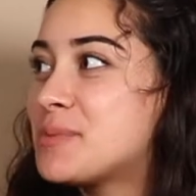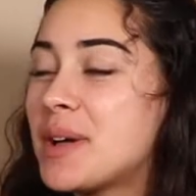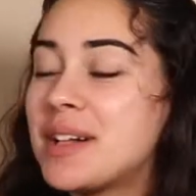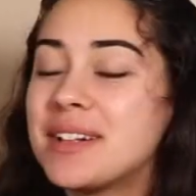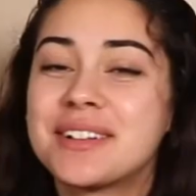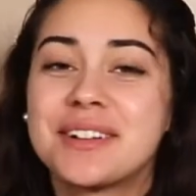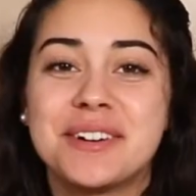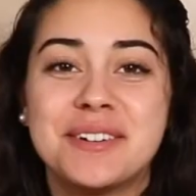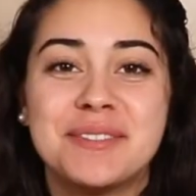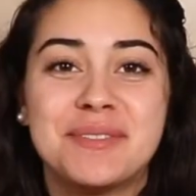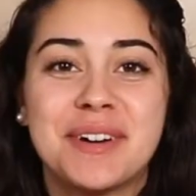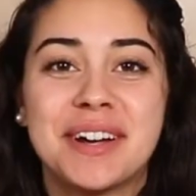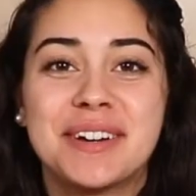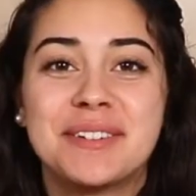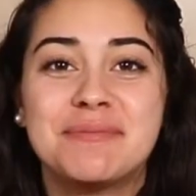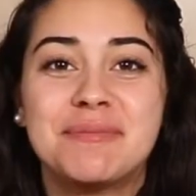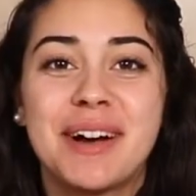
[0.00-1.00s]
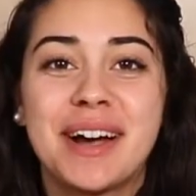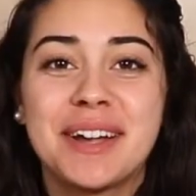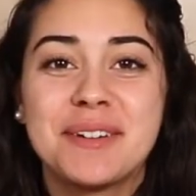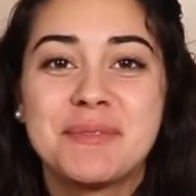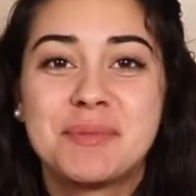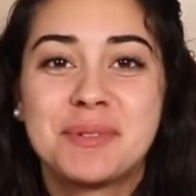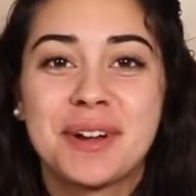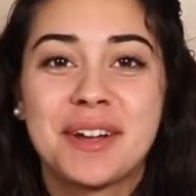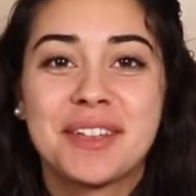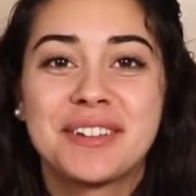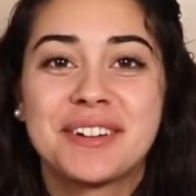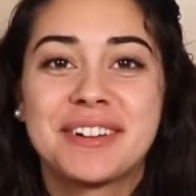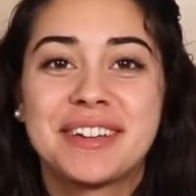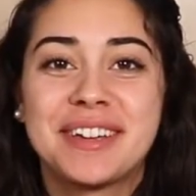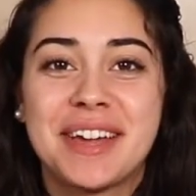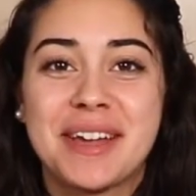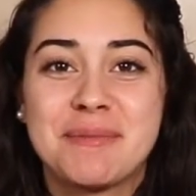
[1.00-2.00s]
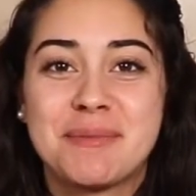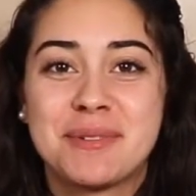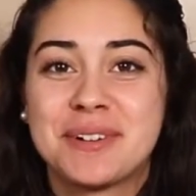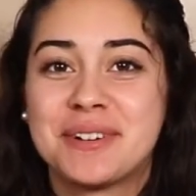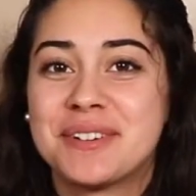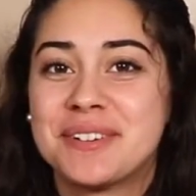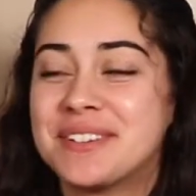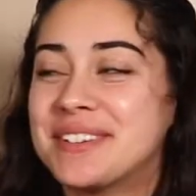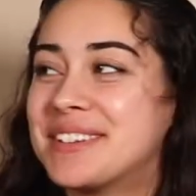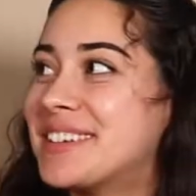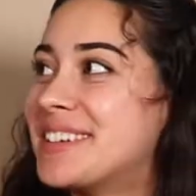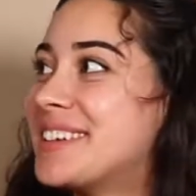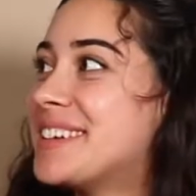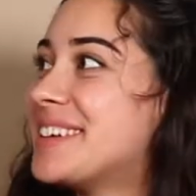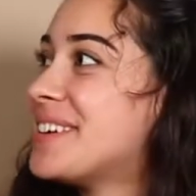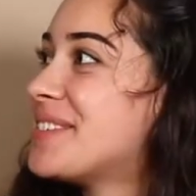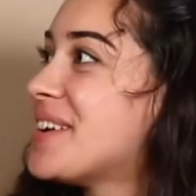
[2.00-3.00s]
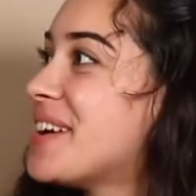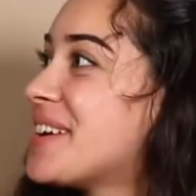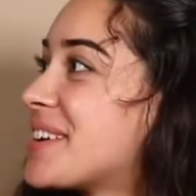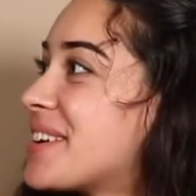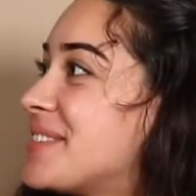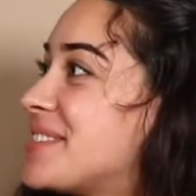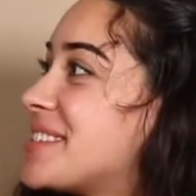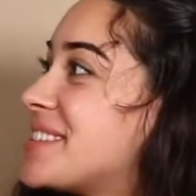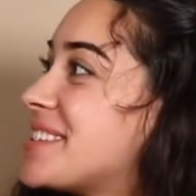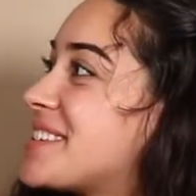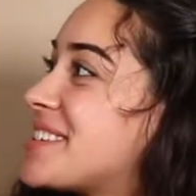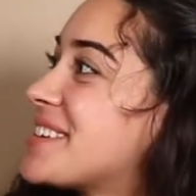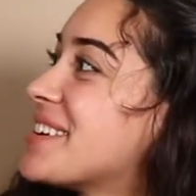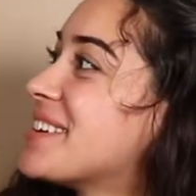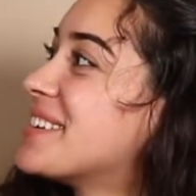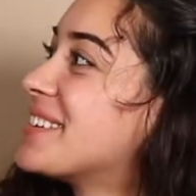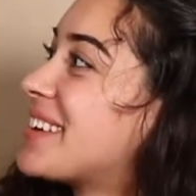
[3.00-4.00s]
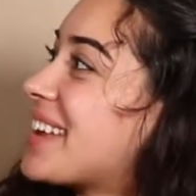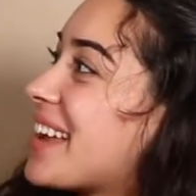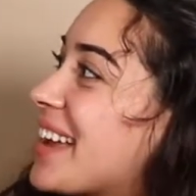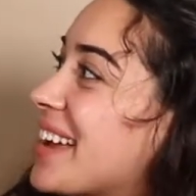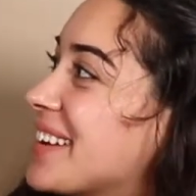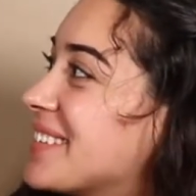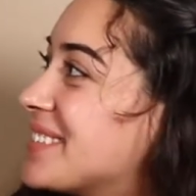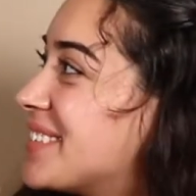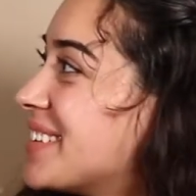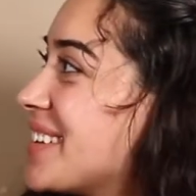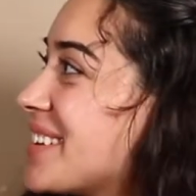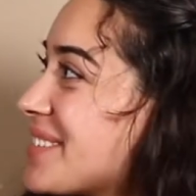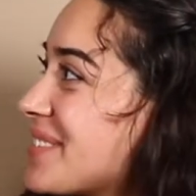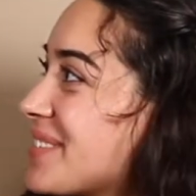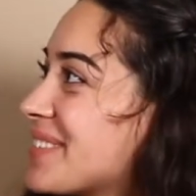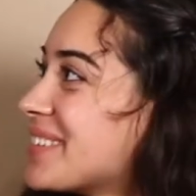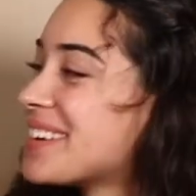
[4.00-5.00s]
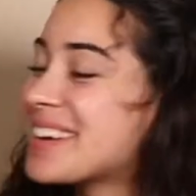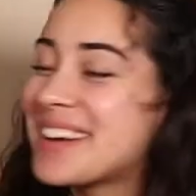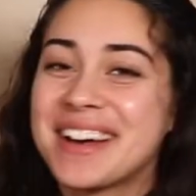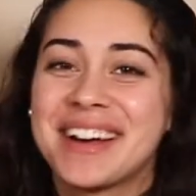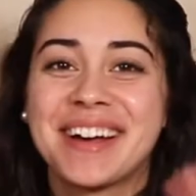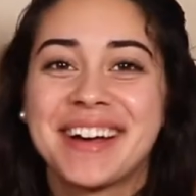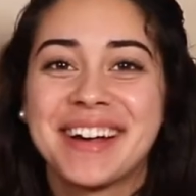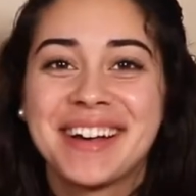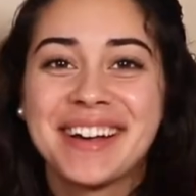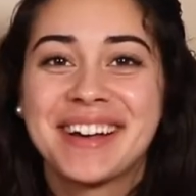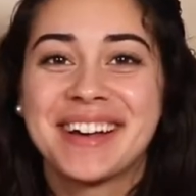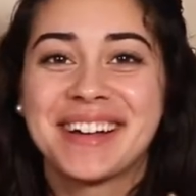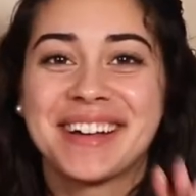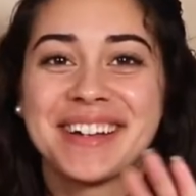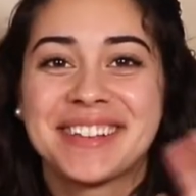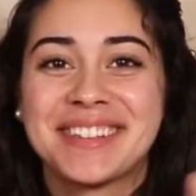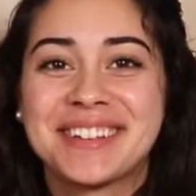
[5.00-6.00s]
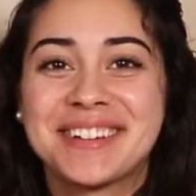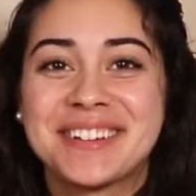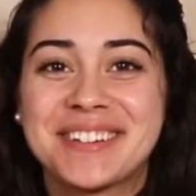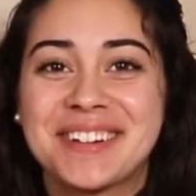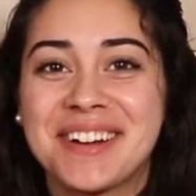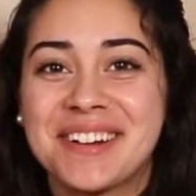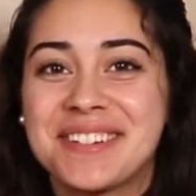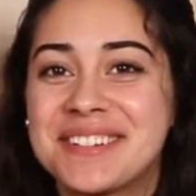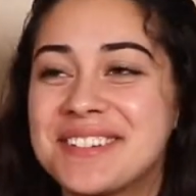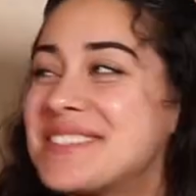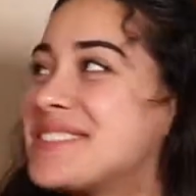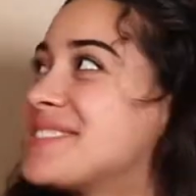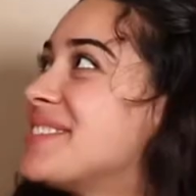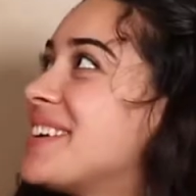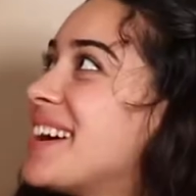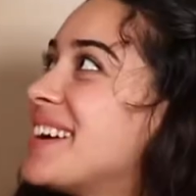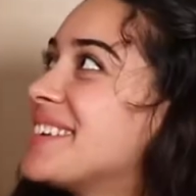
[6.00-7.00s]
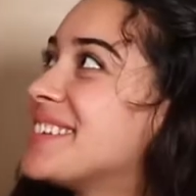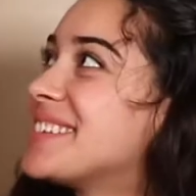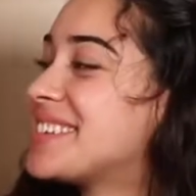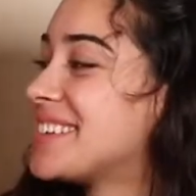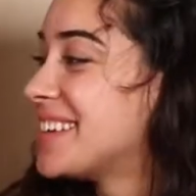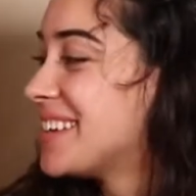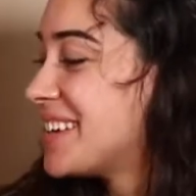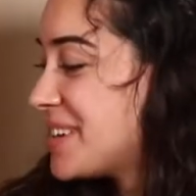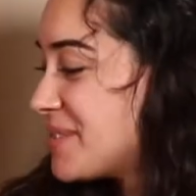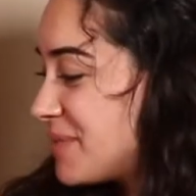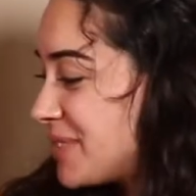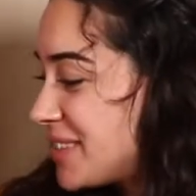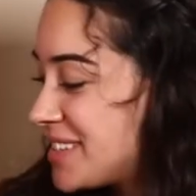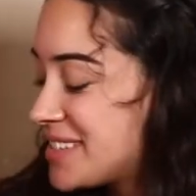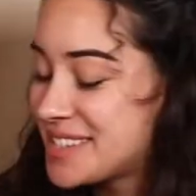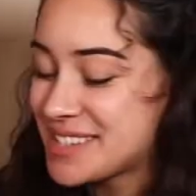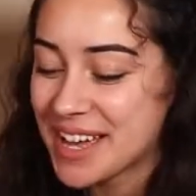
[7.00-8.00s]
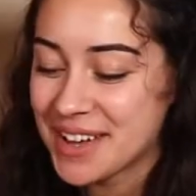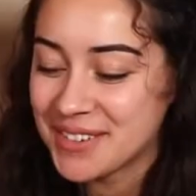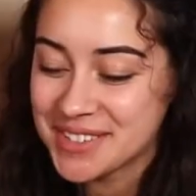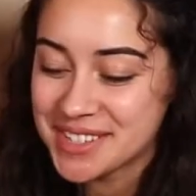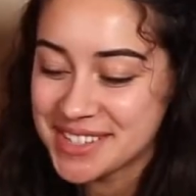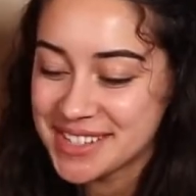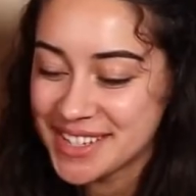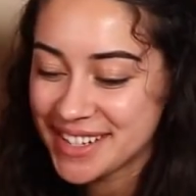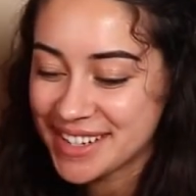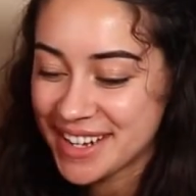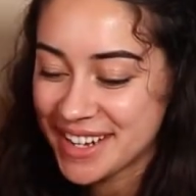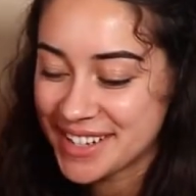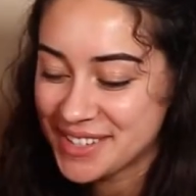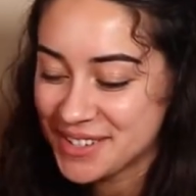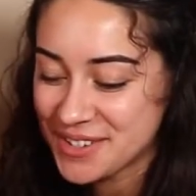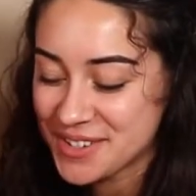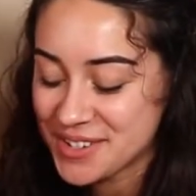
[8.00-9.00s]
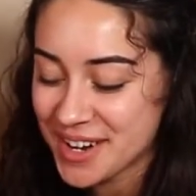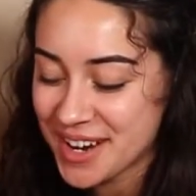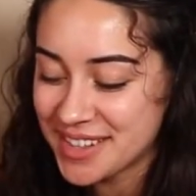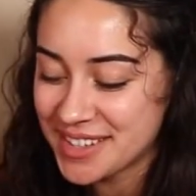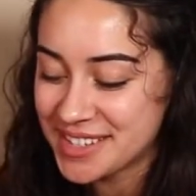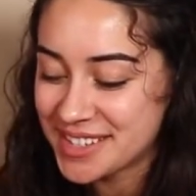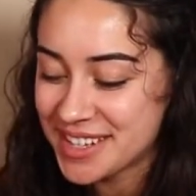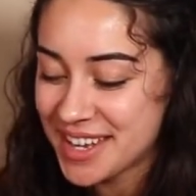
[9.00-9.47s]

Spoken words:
welcome my brother Gabriel. Welcome to the show, Gabe. The crowd goes wild. Please have a seat as you try this